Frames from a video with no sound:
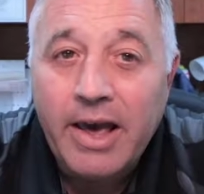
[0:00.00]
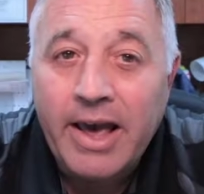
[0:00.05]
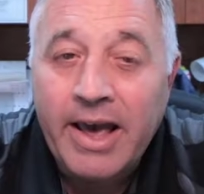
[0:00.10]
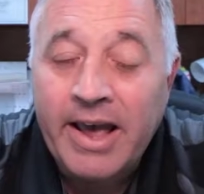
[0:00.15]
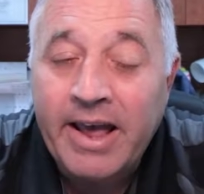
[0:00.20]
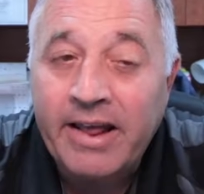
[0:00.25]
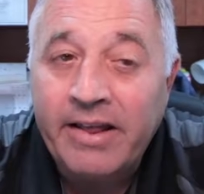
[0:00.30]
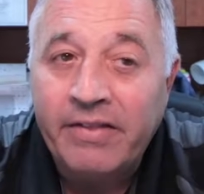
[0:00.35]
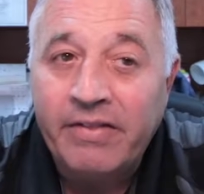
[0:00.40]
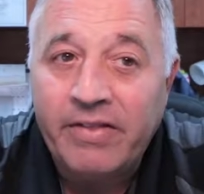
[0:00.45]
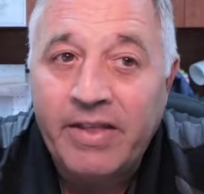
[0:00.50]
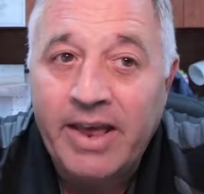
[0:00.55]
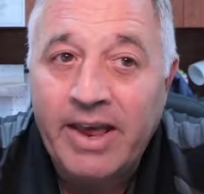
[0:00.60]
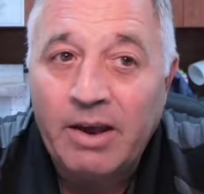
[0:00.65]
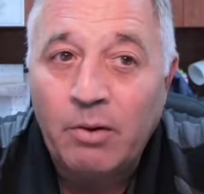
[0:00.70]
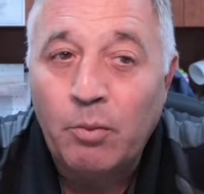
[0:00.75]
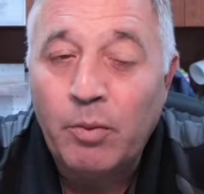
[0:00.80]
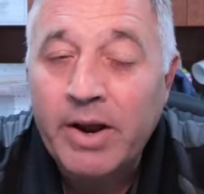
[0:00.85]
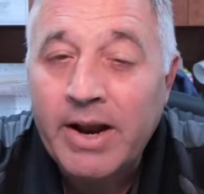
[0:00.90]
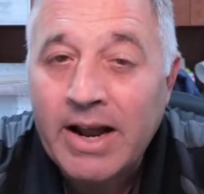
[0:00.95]
And
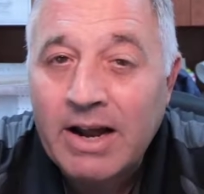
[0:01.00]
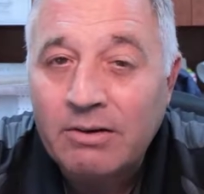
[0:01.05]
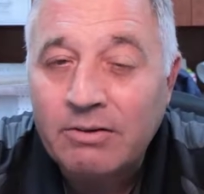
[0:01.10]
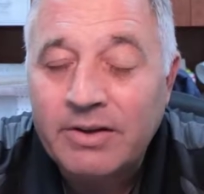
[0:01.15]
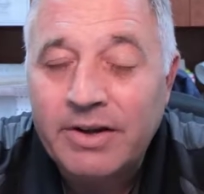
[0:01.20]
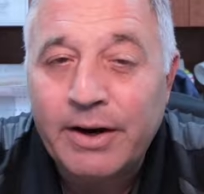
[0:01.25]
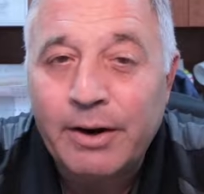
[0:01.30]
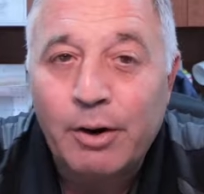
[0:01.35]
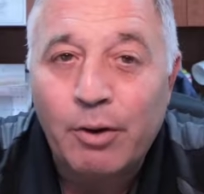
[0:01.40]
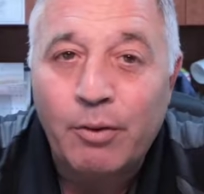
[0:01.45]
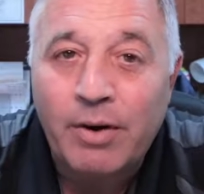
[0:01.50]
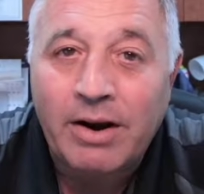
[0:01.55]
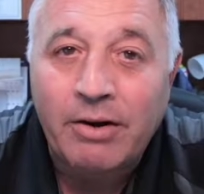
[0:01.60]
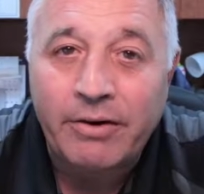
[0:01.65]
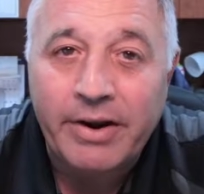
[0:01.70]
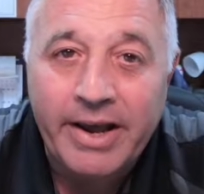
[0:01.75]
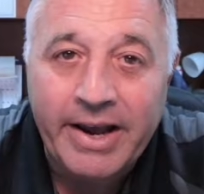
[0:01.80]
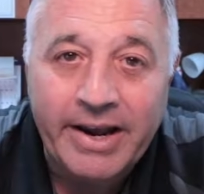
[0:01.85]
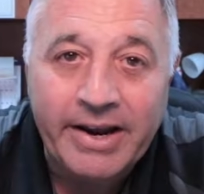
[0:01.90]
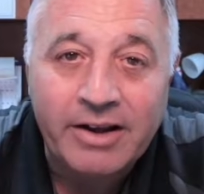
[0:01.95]
they went out there
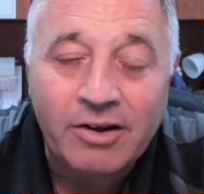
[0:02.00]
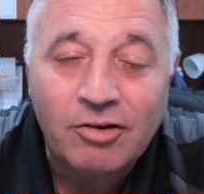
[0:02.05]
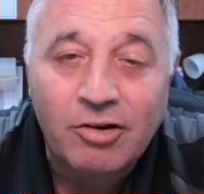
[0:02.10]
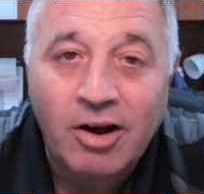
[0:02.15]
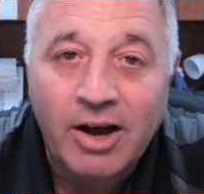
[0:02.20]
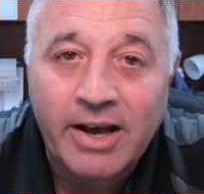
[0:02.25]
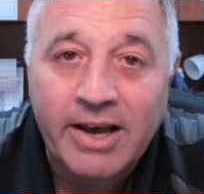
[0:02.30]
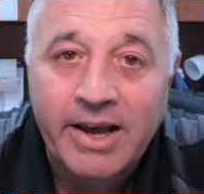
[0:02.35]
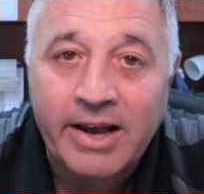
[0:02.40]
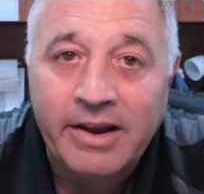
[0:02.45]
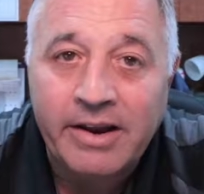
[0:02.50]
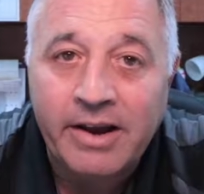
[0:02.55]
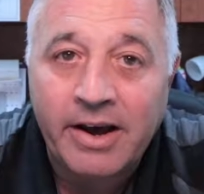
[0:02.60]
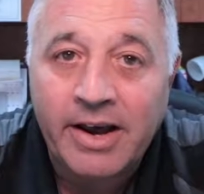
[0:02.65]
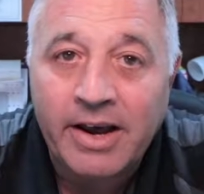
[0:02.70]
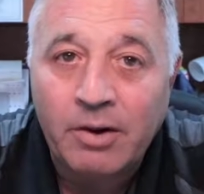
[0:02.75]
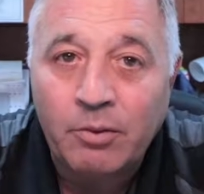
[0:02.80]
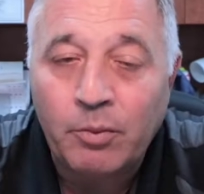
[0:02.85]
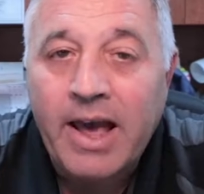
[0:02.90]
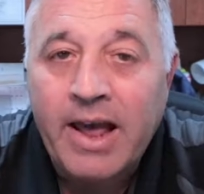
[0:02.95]
around 8 o'clock at
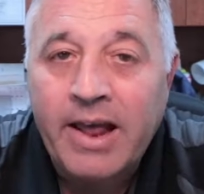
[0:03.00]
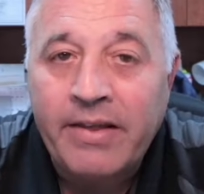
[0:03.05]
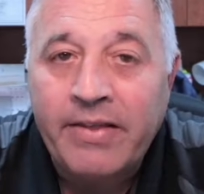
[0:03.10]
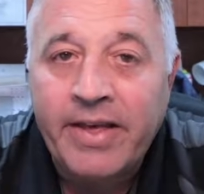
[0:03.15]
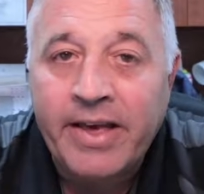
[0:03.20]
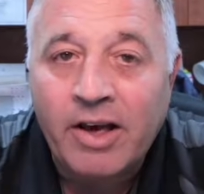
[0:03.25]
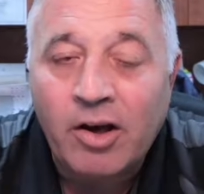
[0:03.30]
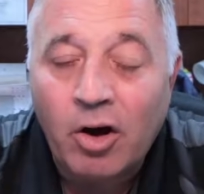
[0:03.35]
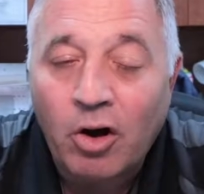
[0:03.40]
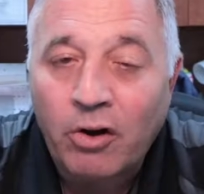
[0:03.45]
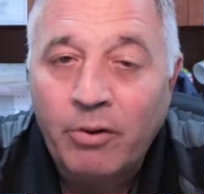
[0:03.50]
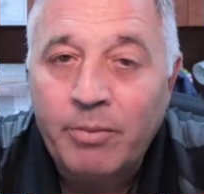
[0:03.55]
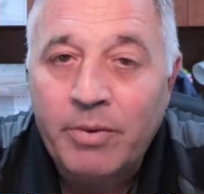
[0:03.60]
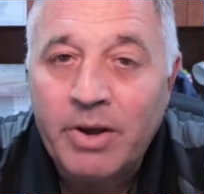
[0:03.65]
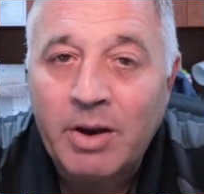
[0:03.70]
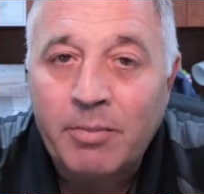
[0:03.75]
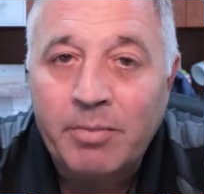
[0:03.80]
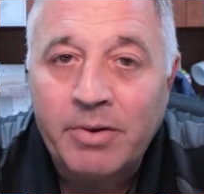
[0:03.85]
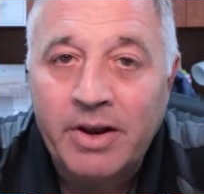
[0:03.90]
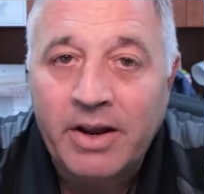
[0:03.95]
night, and they called
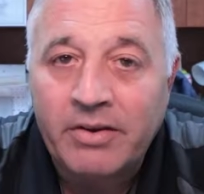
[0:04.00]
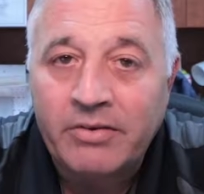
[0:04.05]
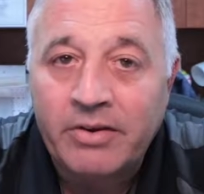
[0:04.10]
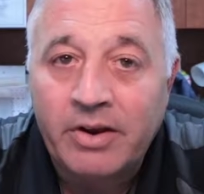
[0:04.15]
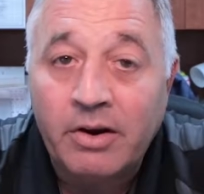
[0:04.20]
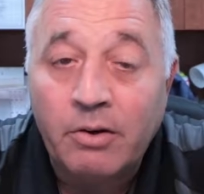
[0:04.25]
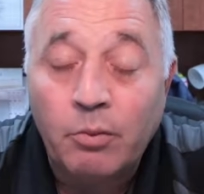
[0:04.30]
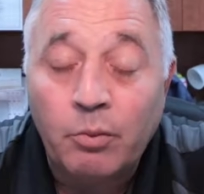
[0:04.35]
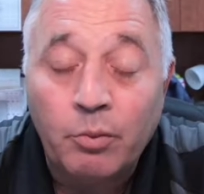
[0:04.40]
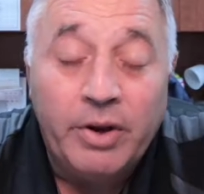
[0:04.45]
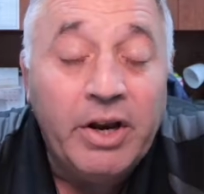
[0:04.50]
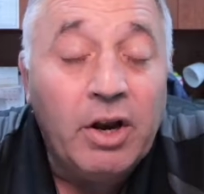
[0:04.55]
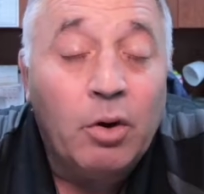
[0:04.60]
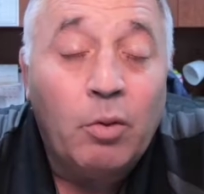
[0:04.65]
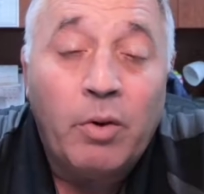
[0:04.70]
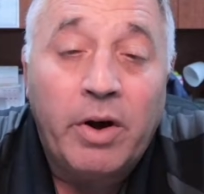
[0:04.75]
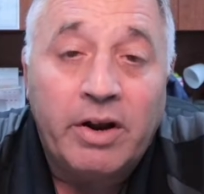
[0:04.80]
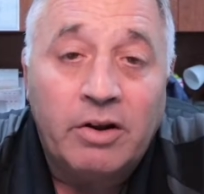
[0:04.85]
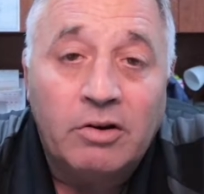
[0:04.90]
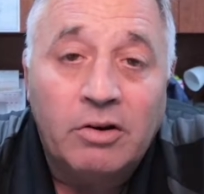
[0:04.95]
me up and they said, we don't
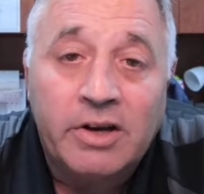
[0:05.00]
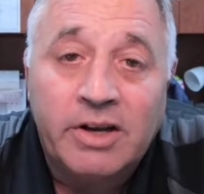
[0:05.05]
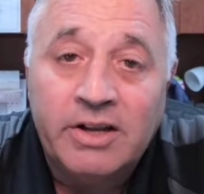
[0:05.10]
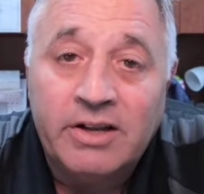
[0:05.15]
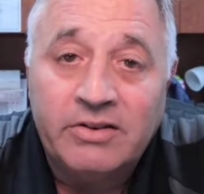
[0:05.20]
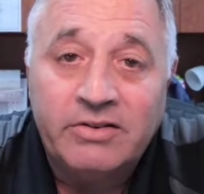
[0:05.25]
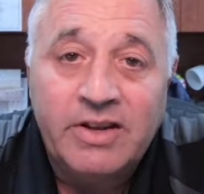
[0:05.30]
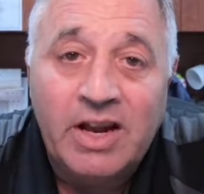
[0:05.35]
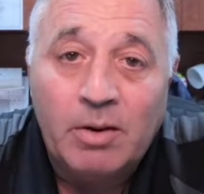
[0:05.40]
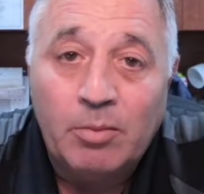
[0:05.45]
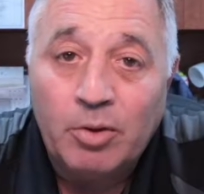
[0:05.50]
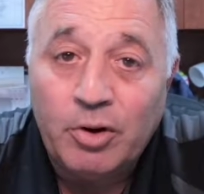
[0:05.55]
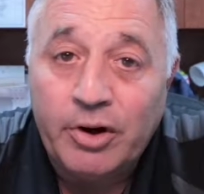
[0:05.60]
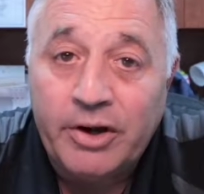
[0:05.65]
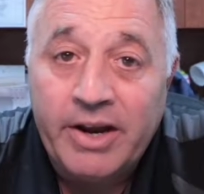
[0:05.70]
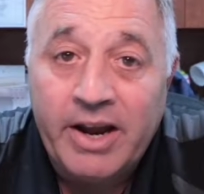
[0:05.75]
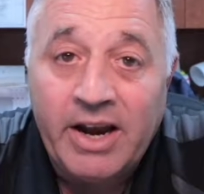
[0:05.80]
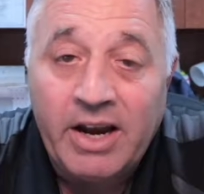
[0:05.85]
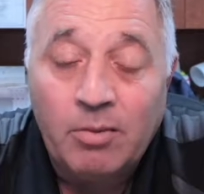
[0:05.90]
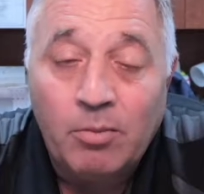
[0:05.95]
want to look in this
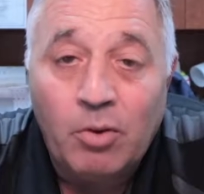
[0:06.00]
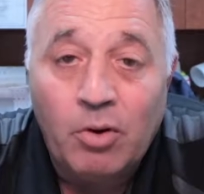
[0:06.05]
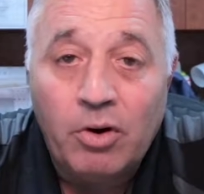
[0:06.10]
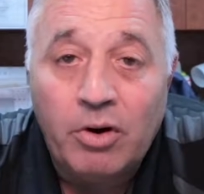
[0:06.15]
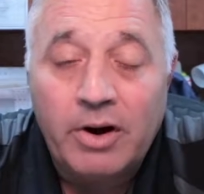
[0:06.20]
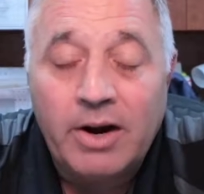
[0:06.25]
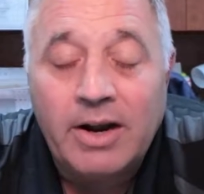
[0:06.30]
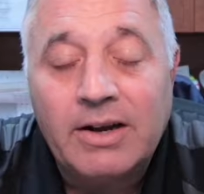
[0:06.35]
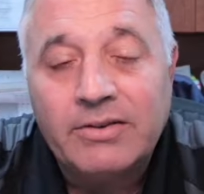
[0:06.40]
neighborhood anymore.